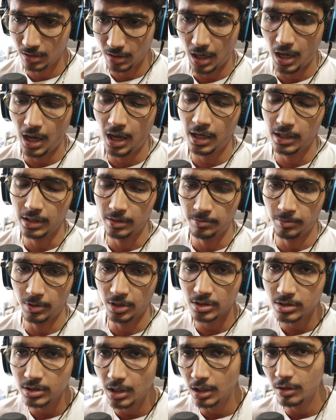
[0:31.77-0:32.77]
I
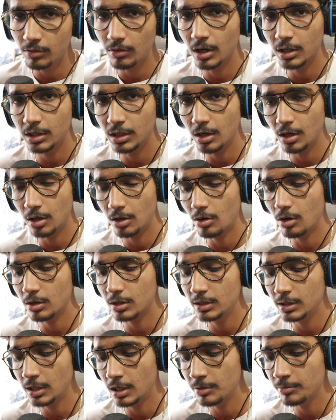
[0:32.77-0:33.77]
personally working a lot
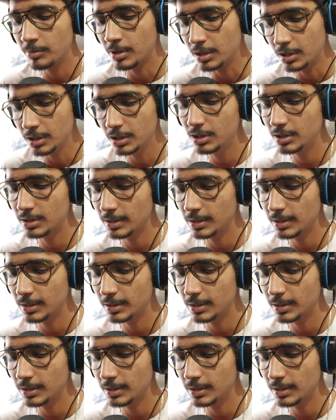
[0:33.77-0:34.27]
in anime niche.